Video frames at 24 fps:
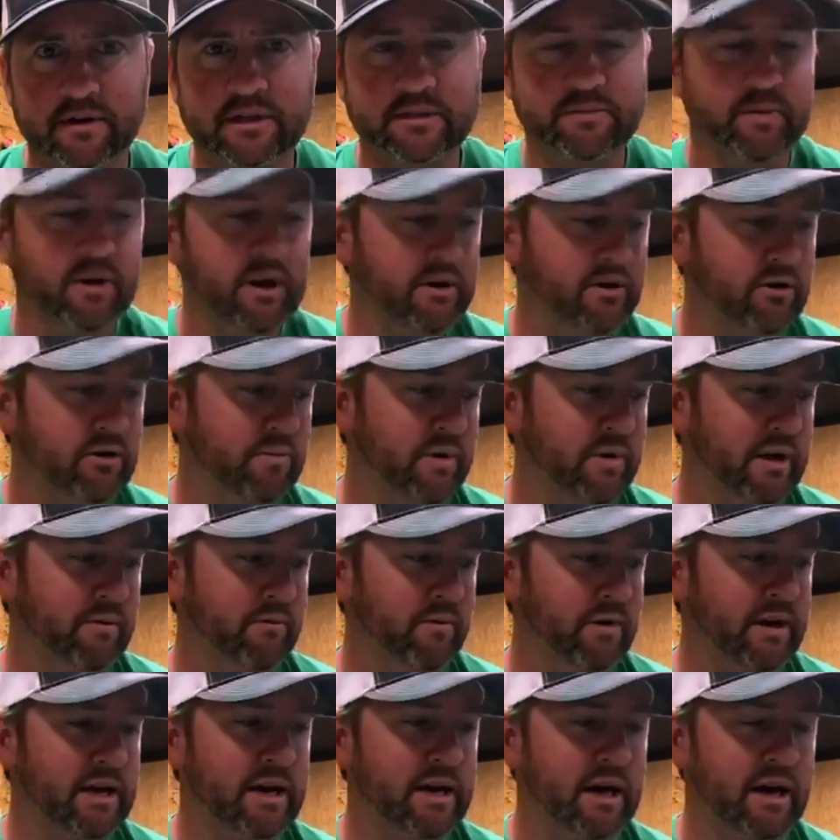to explode. But
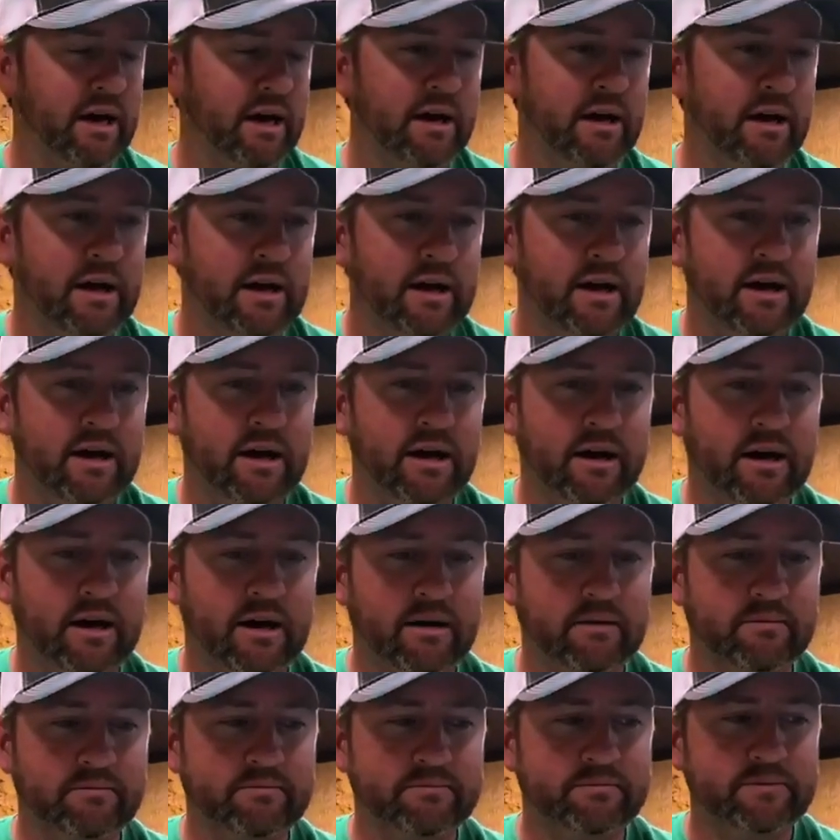we, uh,
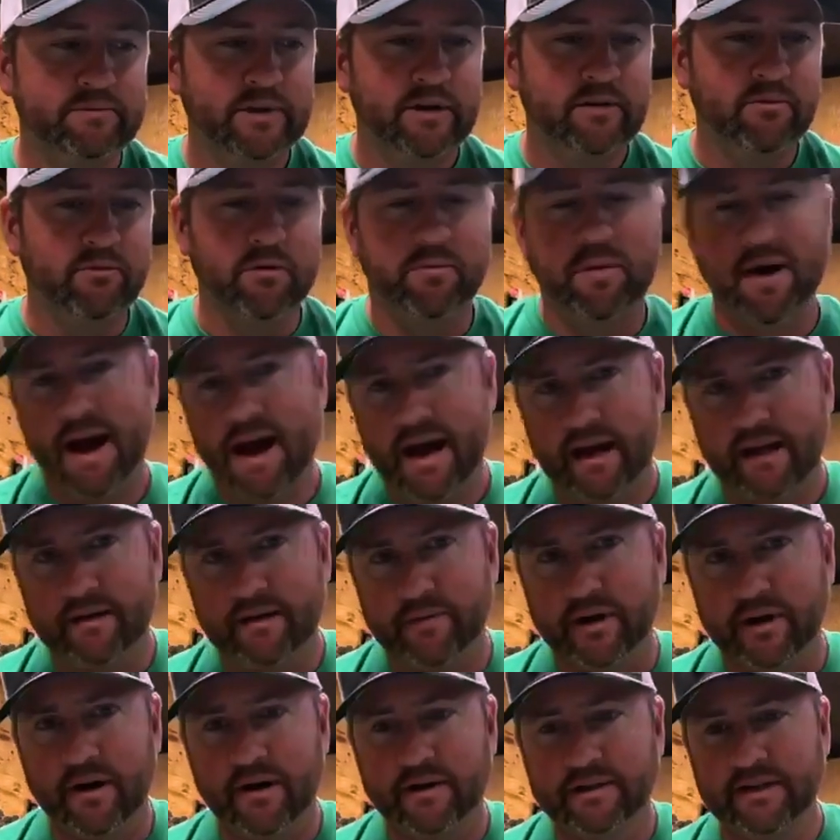um, we're back
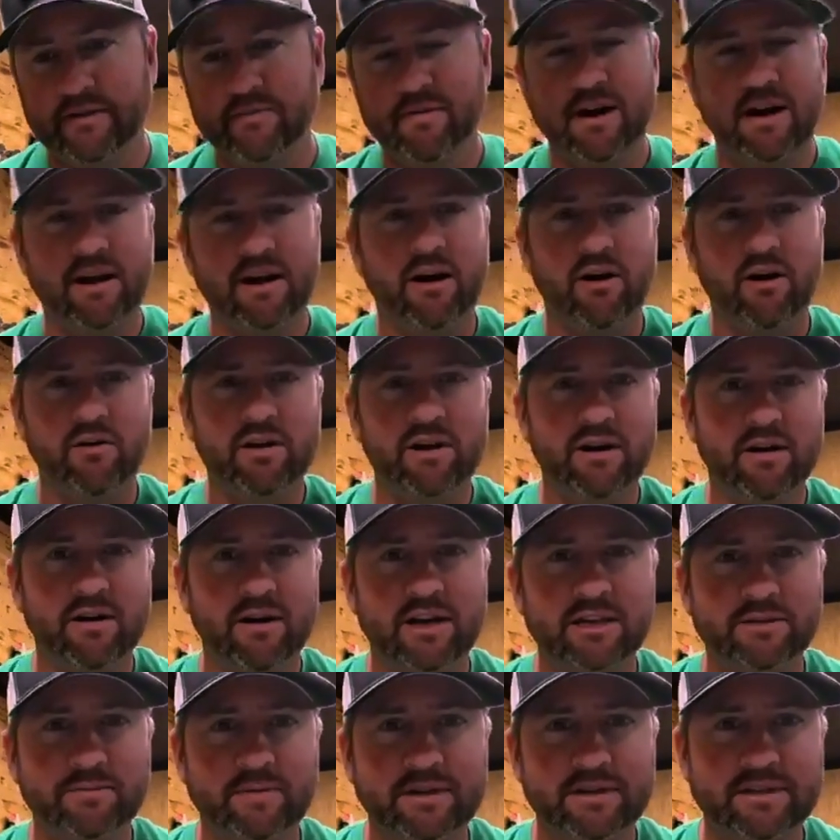because everybody all year
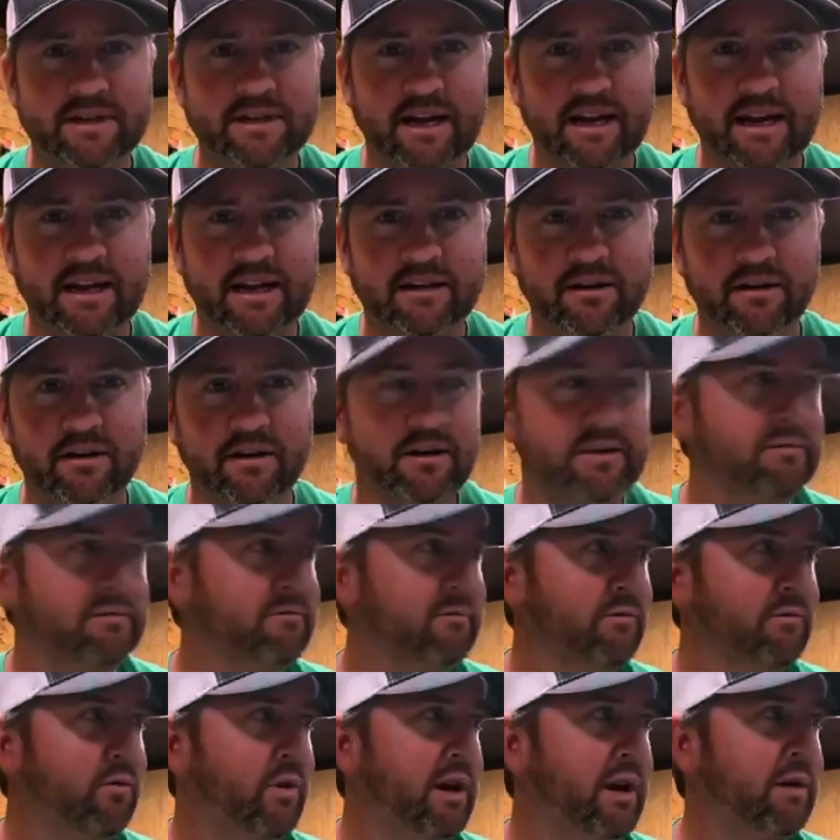has been saying, look,
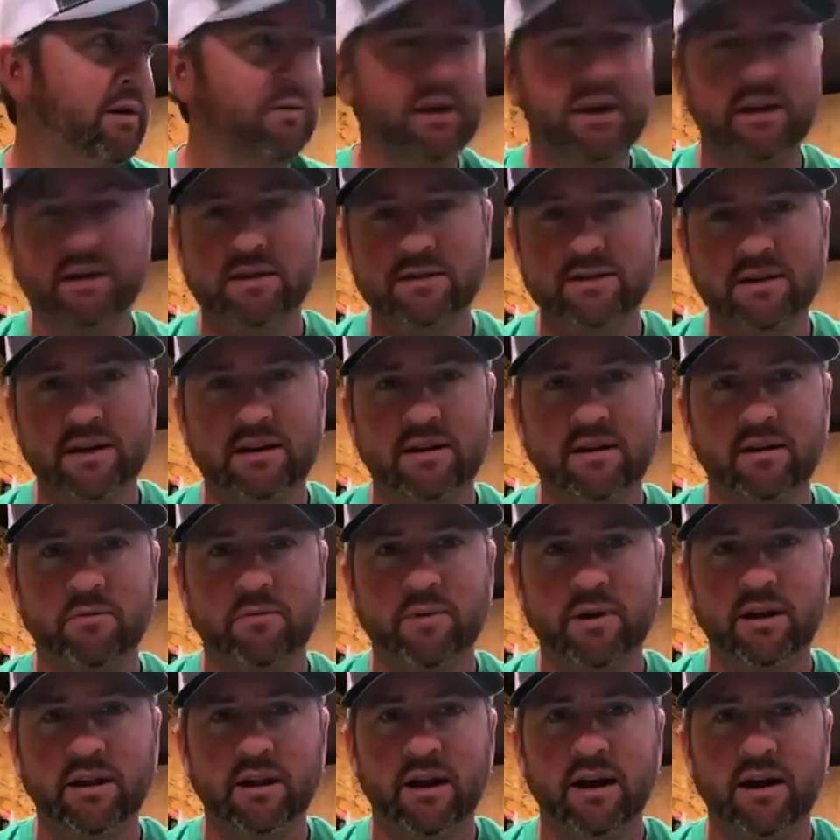when are we going to see another
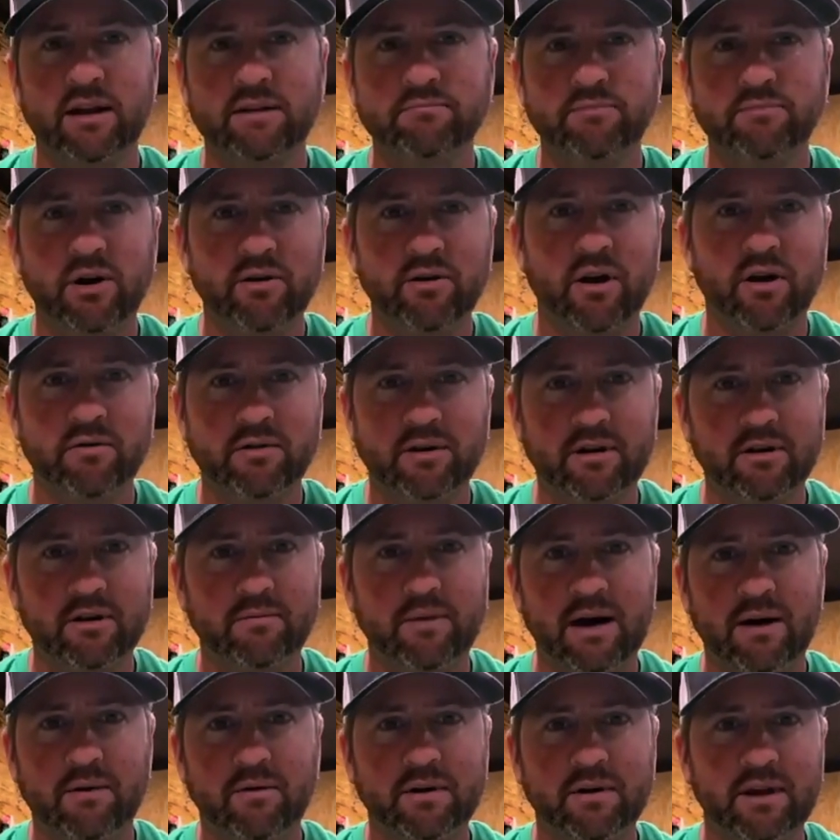P-Line BOGO deal,
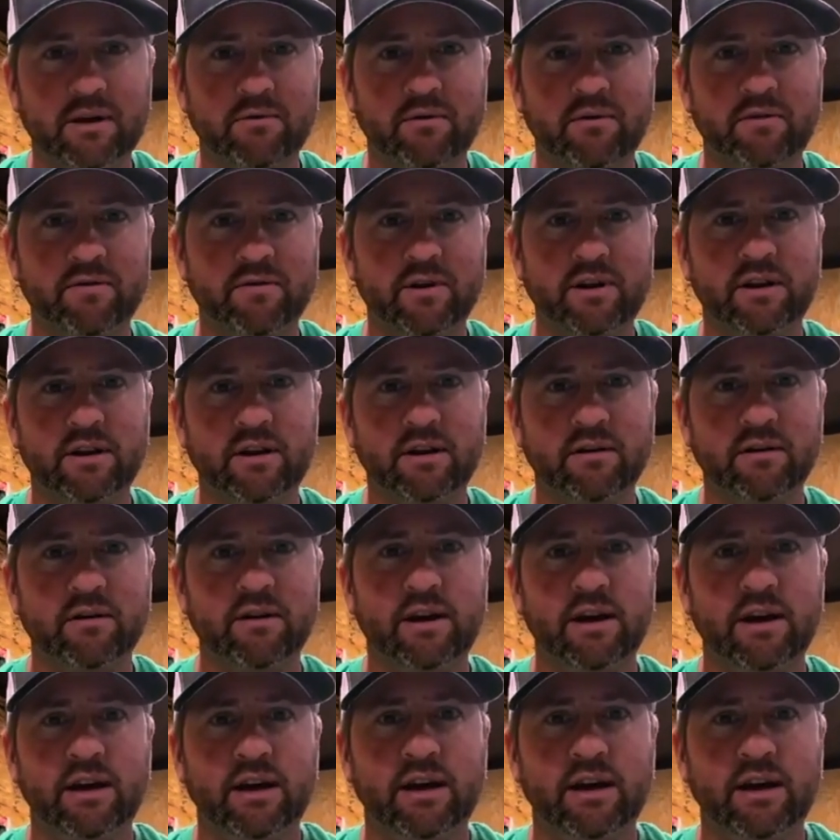buy one, get one free deal?